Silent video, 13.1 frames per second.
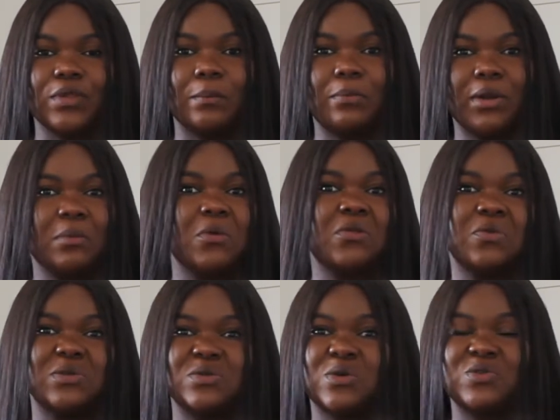Per month
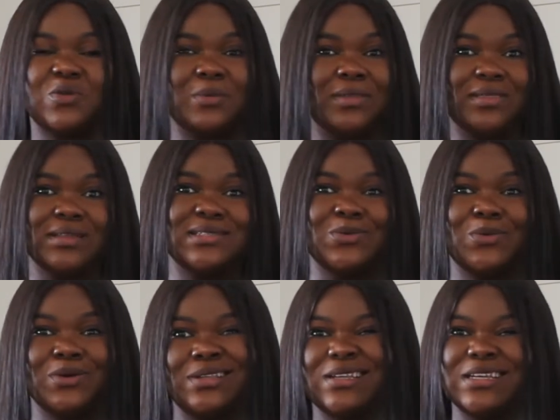does also mean
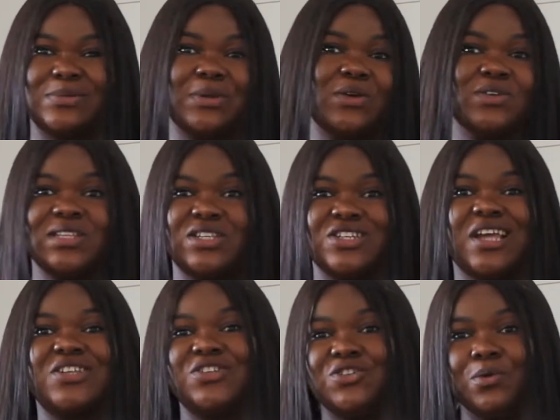31 days, because they
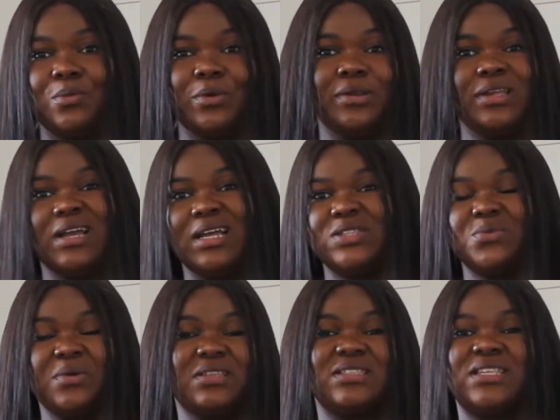charge you your money at
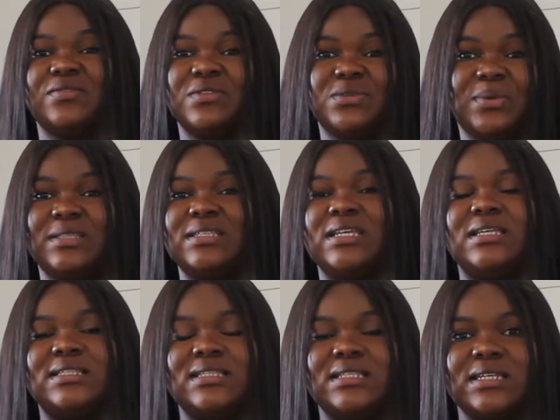27,
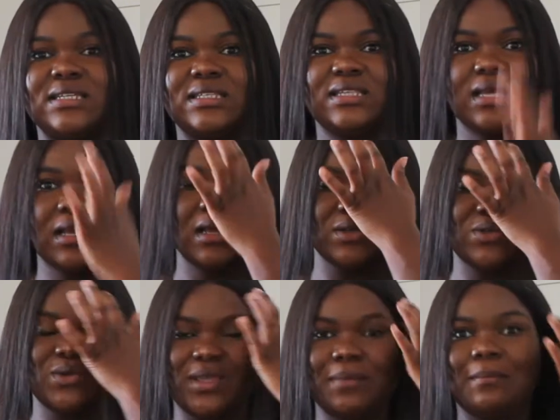28 days.
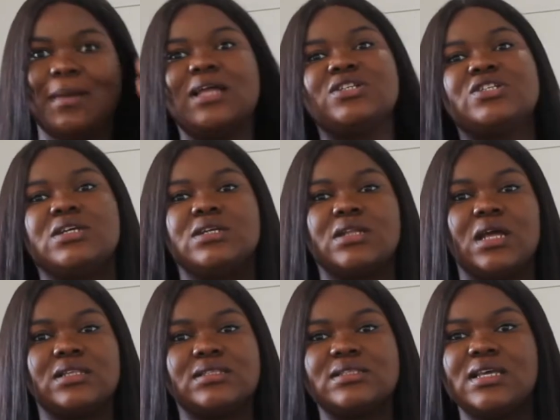So imagine,
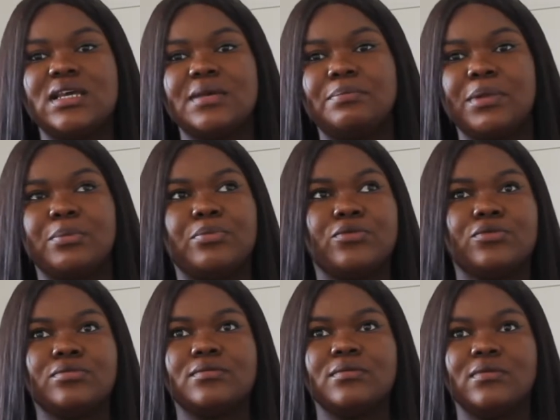and say
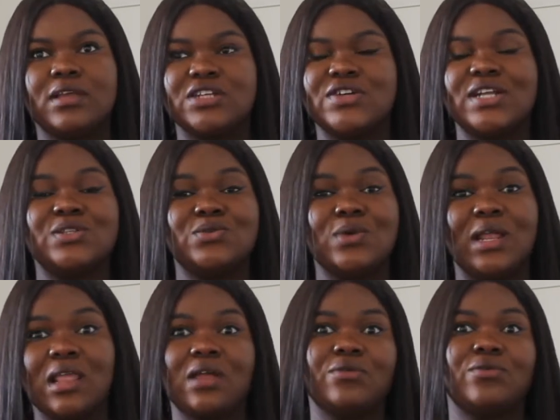you're trying to do a
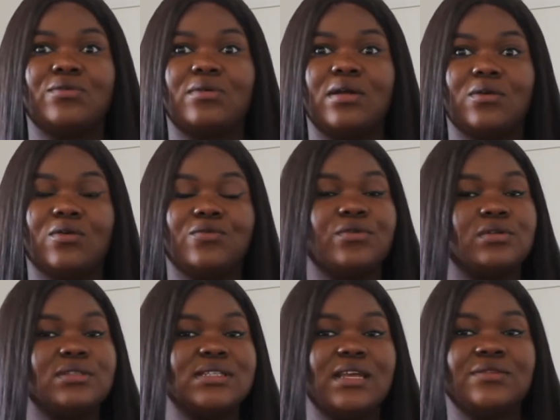lot and go for
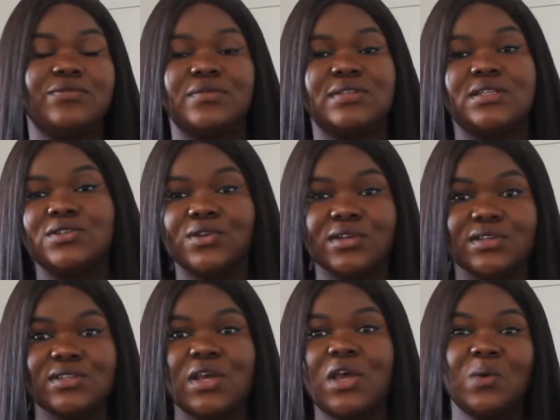$10,
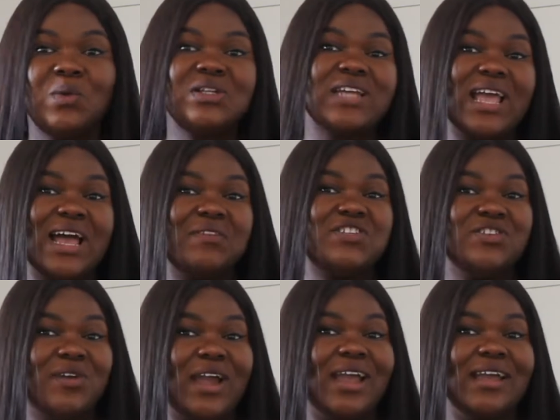$15, which I have
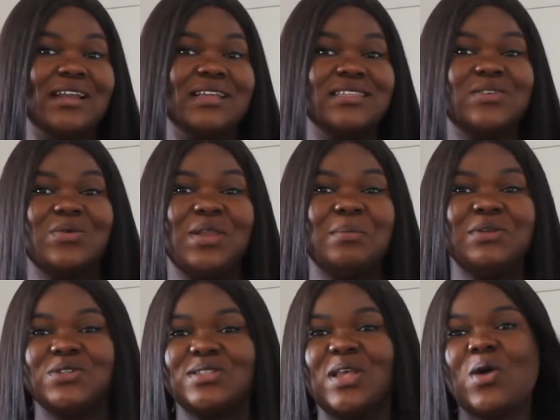tried, and say, let me
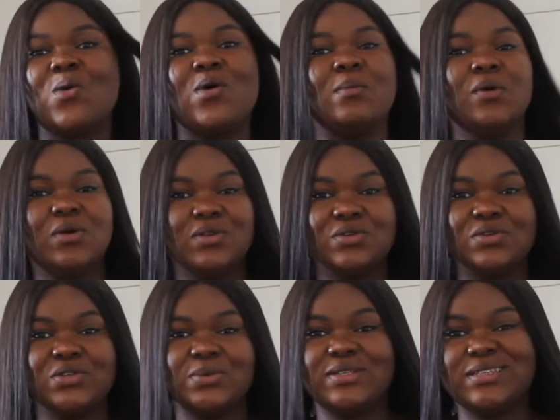just, I'm not going to use
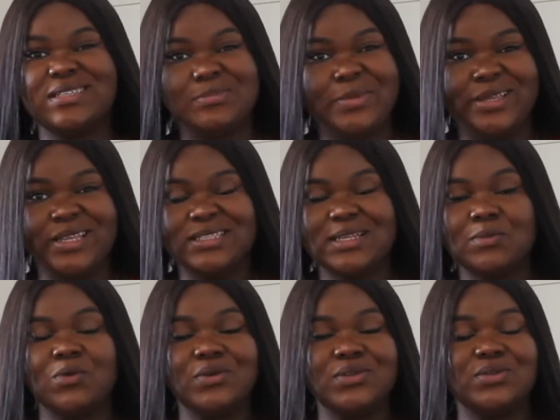up to this minute, I'm
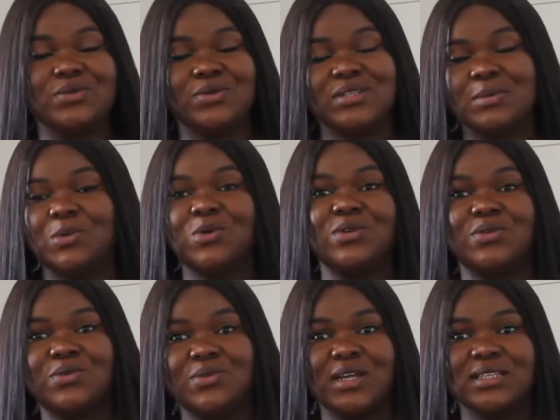not going to do this, I'm not going to
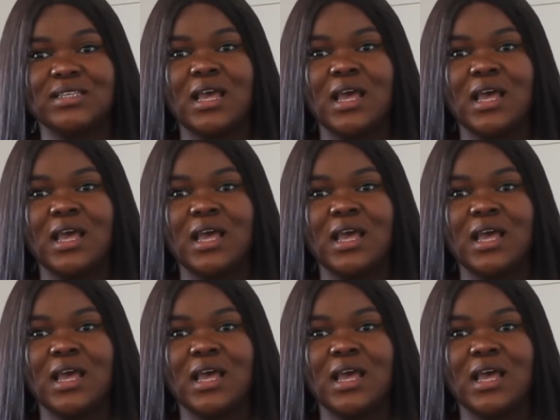do that,